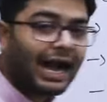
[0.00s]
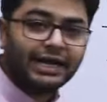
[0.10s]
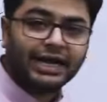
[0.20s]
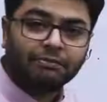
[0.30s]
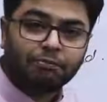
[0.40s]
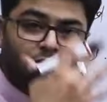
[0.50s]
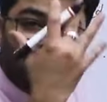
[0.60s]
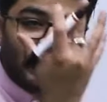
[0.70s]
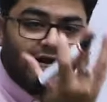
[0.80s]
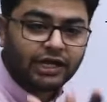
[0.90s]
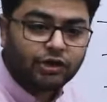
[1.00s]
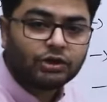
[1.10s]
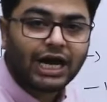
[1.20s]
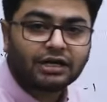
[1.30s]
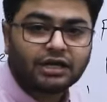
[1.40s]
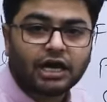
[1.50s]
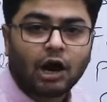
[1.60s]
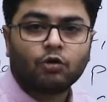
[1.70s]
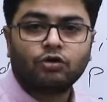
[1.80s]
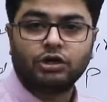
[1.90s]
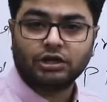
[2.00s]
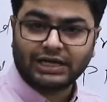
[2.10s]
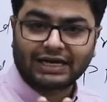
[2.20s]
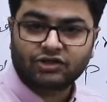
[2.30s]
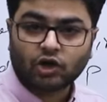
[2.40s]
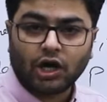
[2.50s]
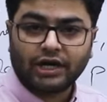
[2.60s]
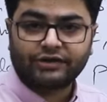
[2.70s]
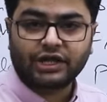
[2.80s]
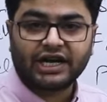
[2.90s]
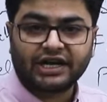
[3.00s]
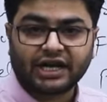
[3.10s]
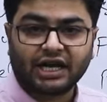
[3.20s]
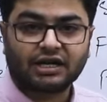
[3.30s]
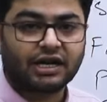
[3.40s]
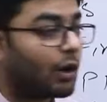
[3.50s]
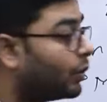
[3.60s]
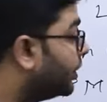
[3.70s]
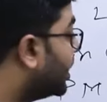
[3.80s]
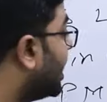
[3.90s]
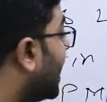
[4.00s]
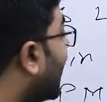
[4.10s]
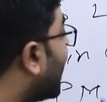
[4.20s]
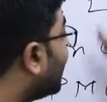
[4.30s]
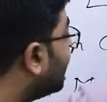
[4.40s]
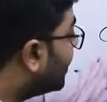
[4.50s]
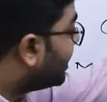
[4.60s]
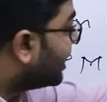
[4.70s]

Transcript: handy in providing you that ground, that solid theoretical ground. And